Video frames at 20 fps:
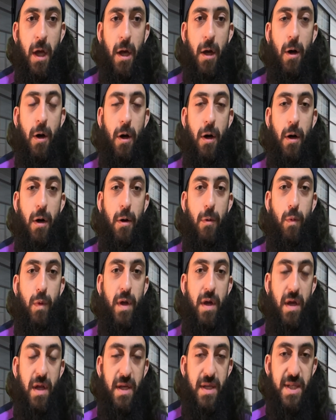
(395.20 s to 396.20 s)
We're
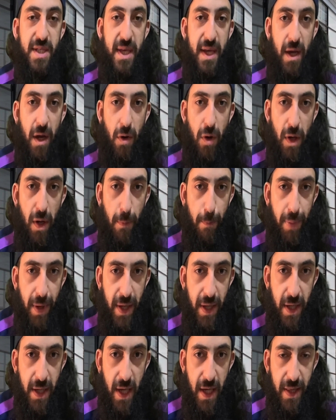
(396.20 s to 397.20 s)
gonna say our
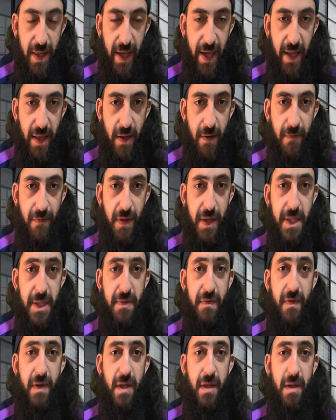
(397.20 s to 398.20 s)
opinion at the end of this
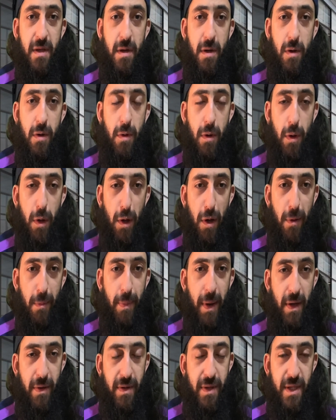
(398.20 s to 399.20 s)
video
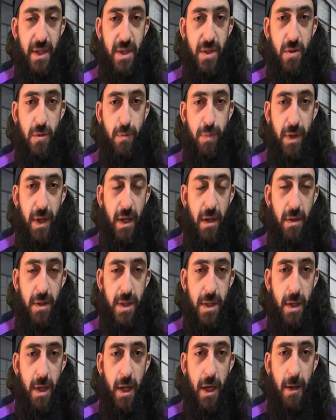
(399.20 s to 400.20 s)
about these two players,
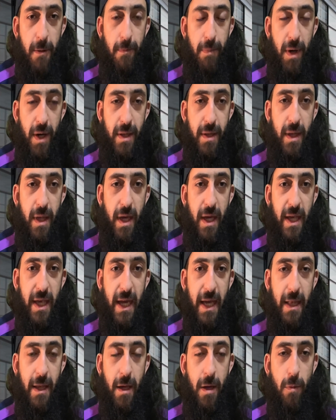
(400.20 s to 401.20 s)
but
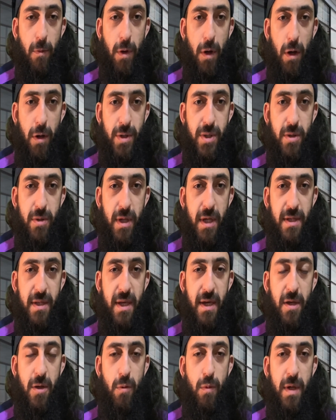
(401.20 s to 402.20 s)
again, we're also gonna
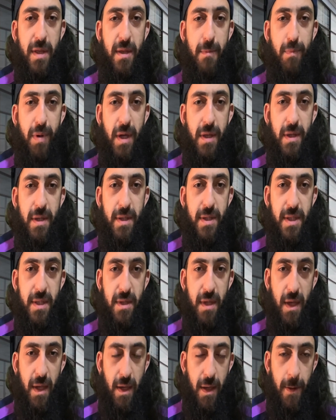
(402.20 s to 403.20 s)
tell you what the pundits
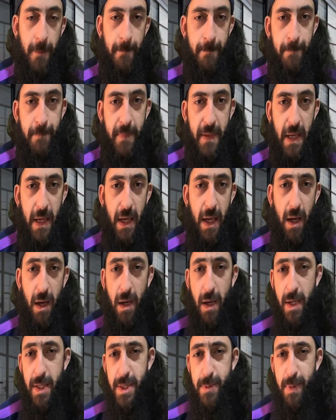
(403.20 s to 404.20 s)
think,
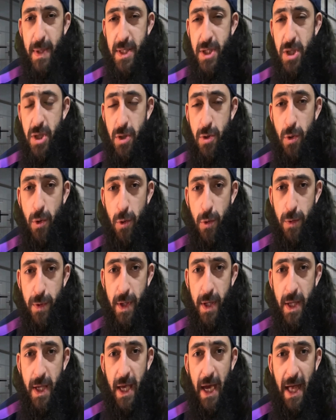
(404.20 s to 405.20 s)
especially Gold.
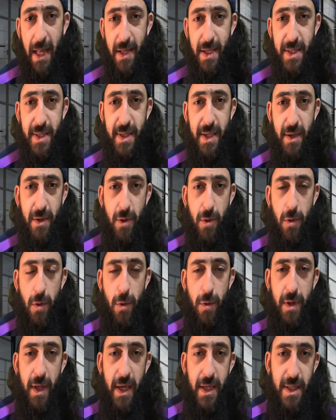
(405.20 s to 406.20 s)
Alasdair
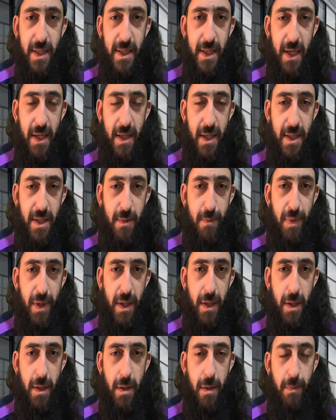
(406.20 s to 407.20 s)
Gold has said his
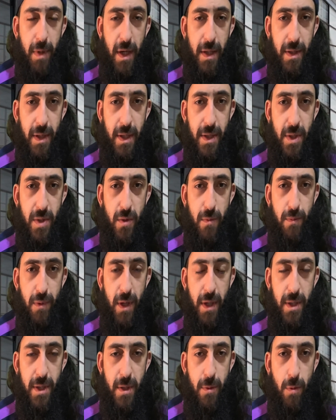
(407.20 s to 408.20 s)
opinion about these two
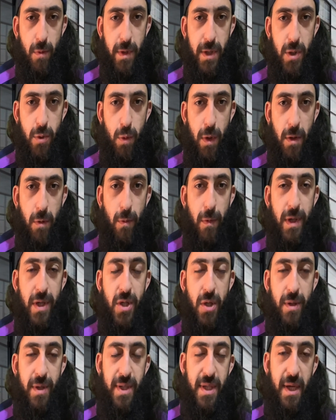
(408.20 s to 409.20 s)
players and which one we
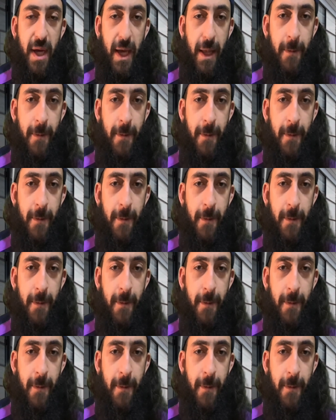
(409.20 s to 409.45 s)
should sign.